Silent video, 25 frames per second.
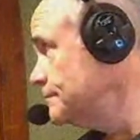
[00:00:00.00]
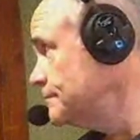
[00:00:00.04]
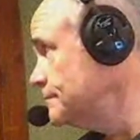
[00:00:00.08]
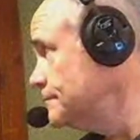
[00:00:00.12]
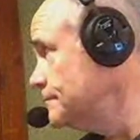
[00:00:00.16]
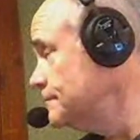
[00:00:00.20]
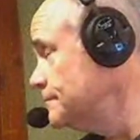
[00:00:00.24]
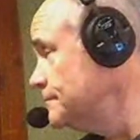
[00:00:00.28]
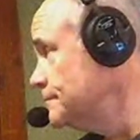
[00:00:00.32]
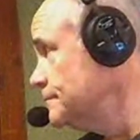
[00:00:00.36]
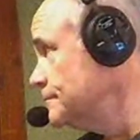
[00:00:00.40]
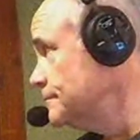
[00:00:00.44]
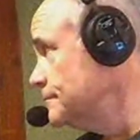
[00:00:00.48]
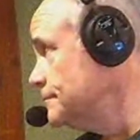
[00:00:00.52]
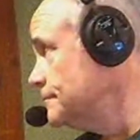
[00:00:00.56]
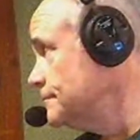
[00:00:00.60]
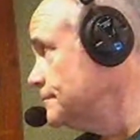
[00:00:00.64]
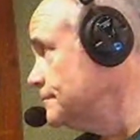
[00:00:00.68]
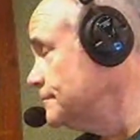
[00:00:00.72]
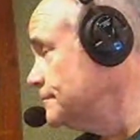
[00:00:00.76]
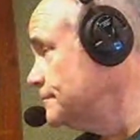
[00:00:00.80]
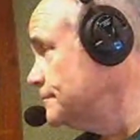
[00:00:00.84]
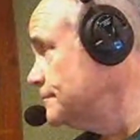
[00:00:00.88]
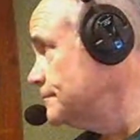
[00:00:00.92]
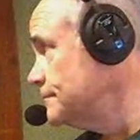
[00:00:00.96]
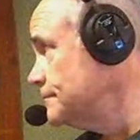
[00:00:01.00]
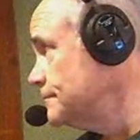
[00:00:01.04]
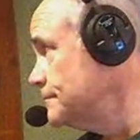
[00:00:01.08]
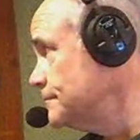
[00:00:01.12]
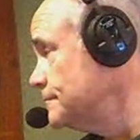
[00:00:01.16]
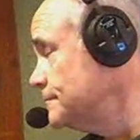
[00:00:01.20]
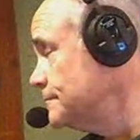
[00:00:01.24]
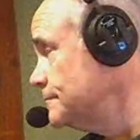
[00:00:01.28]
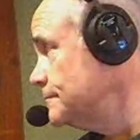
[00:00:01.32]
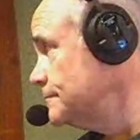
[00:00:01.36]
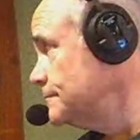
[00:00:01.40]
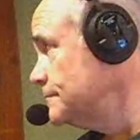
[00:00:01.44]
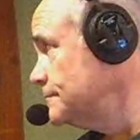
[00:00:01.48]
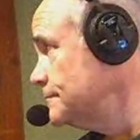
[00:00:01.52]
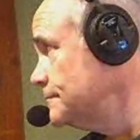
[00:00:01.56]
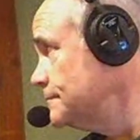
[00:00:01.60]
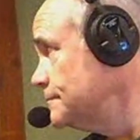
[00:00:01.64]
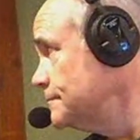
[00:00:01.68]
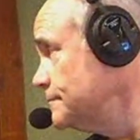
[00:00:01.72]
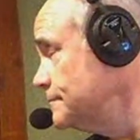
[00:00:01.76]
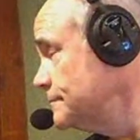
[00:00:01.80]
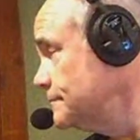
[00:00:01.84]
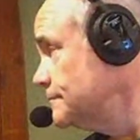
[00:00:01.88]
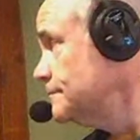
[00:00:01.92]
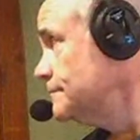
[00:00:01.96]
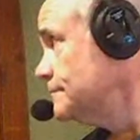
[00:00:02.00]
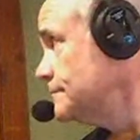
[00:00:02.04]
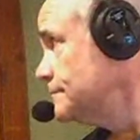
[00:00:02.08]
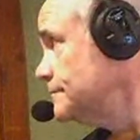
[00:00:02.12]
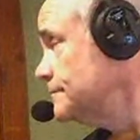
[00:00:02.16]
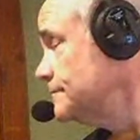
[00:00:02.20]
[no speech]